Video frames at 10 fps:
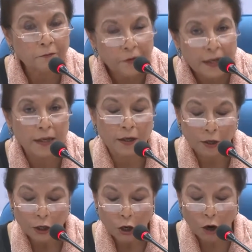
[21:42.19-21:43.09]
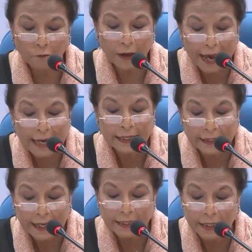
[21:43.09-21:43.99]
fear of
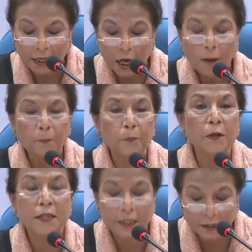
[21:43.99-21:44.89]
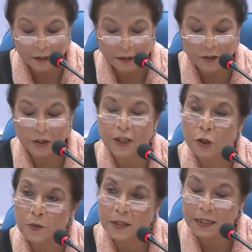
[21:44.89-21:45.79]
alienating political
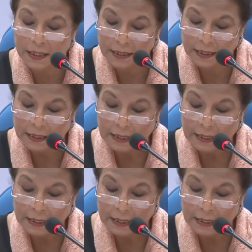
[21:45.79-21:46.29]
constituencies